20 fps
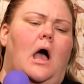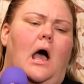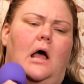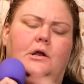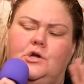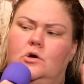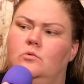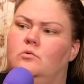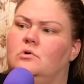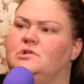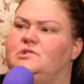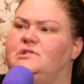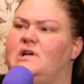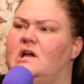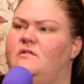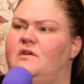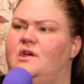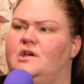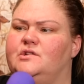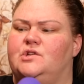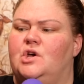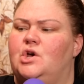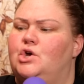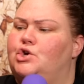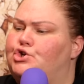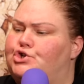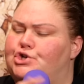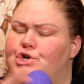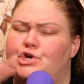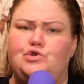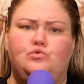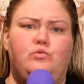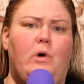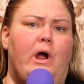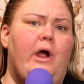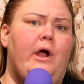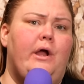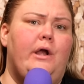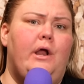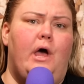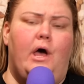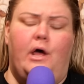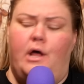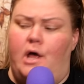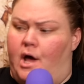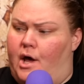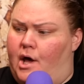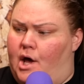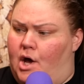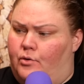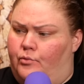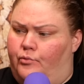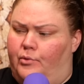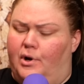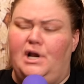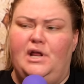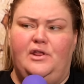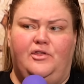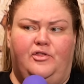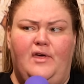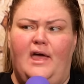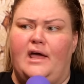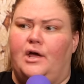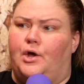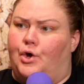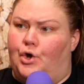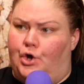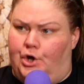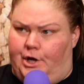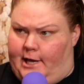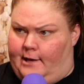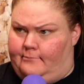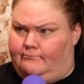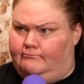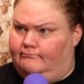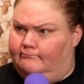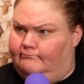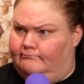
I, I do want to say this. She's wearing a, a, a, really thick hoodie.